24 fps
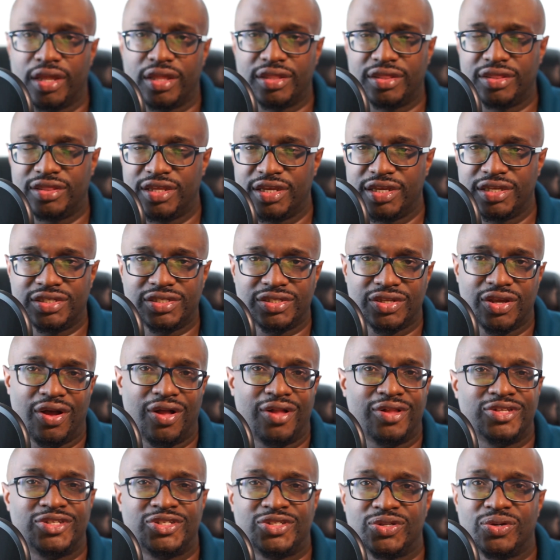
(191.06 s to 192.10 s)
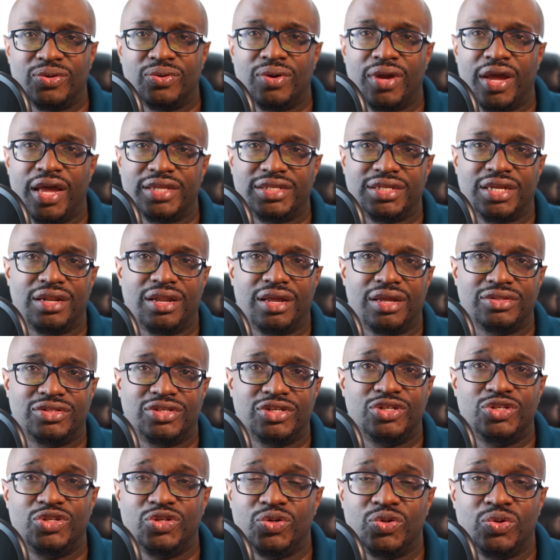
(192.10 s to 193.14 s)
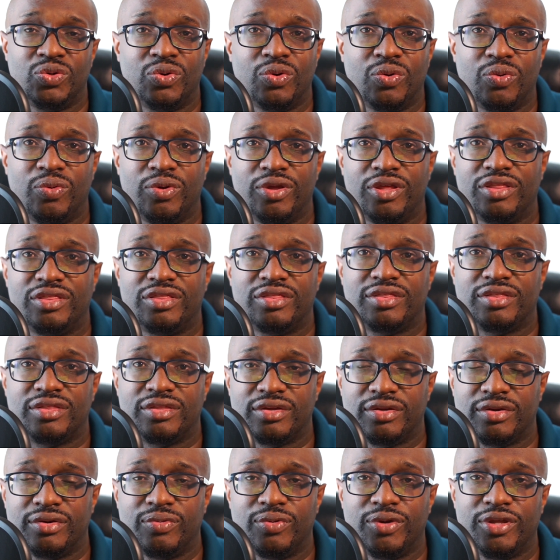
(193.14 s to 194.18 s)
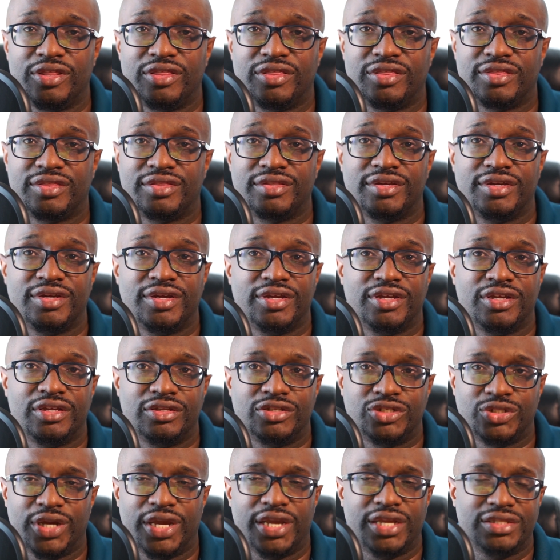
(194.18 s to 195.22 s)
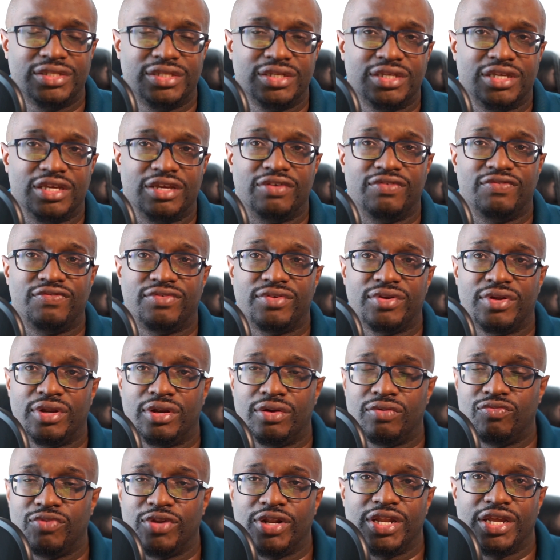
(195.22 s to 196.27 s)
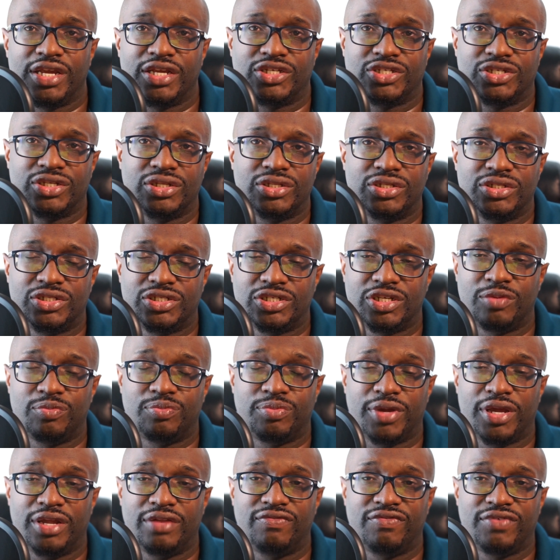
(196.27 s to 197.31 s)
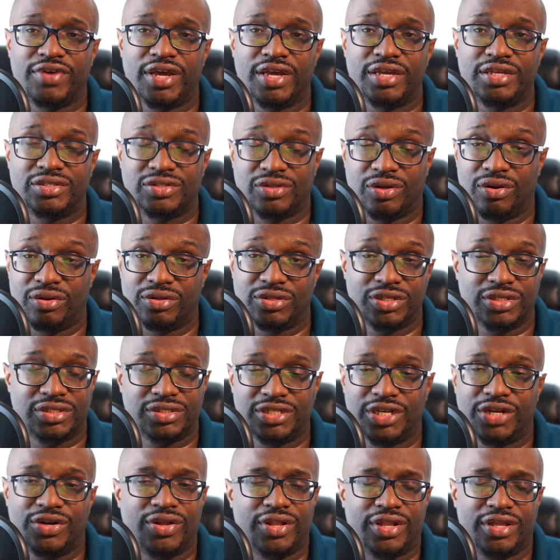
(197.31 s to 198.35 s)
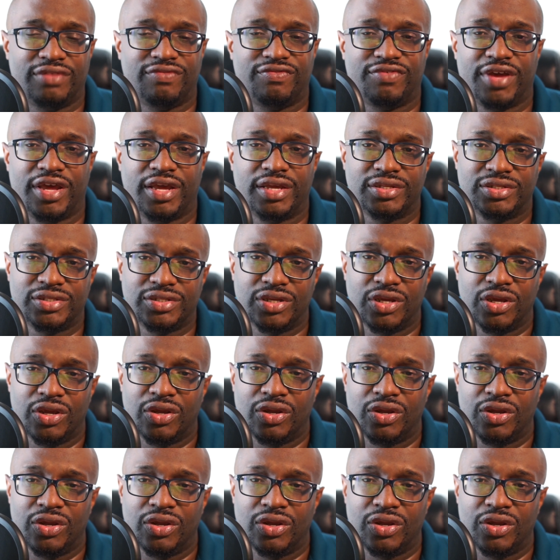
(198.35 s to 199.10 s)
This also has a lot to do with trying to give relationship advice, or just general advice